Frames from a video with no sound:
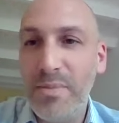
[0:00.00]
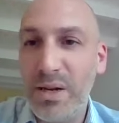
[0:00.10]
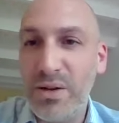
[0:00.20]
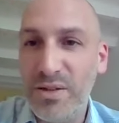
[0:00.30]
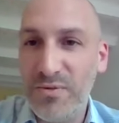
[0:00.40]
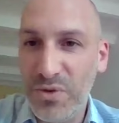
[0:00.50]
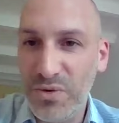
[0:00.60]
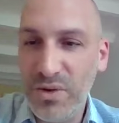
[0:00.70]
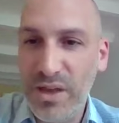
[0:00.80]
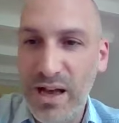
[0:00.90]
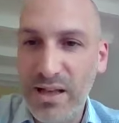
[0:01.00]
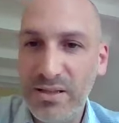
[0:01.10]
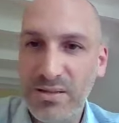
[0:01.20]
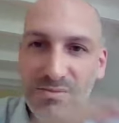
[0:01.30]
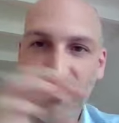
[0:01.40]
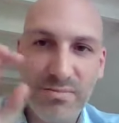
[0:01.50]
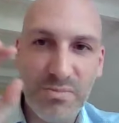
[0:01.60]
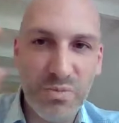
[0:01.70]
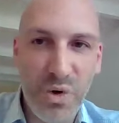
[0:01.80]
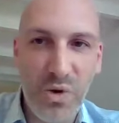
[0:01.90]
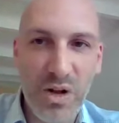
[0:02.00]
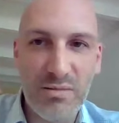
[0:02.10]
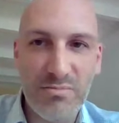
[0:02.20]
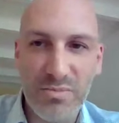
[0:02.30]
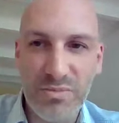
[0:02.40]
Because if you do that, we will